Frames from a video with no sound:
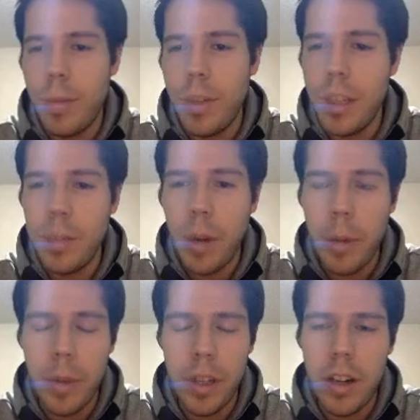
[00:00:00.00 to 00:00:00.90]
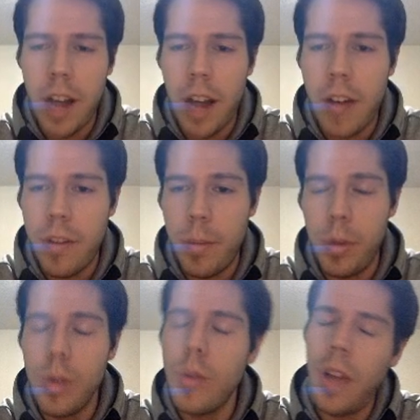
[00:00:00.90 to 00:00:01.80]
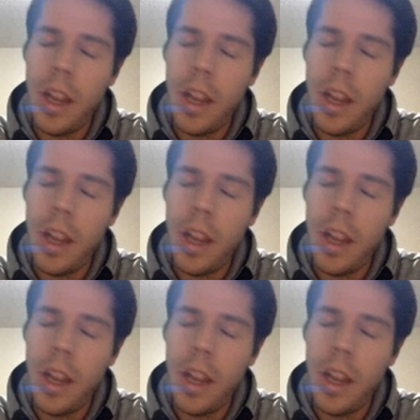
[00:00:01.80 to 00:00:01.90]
really popular out of the blue